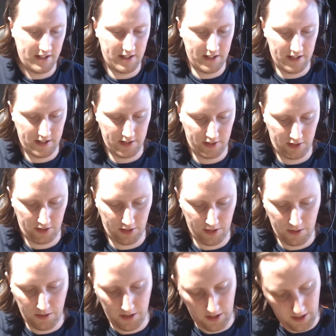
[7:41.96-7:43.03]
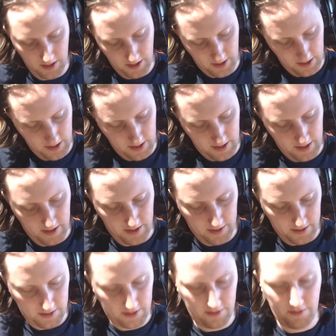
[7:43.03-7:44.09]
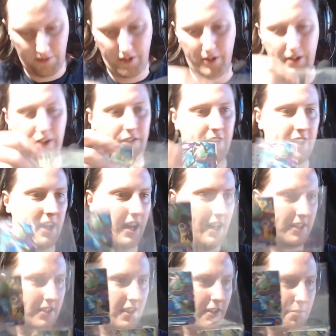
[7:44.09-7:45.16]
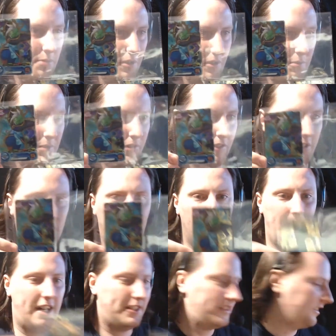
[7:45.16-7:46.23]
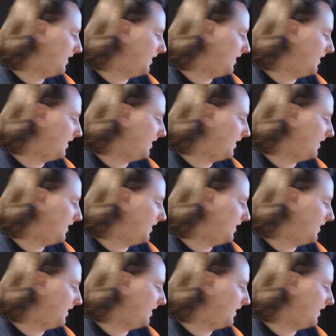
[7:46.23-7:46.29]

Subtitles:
so, a few different cards that I've bought before. Actually,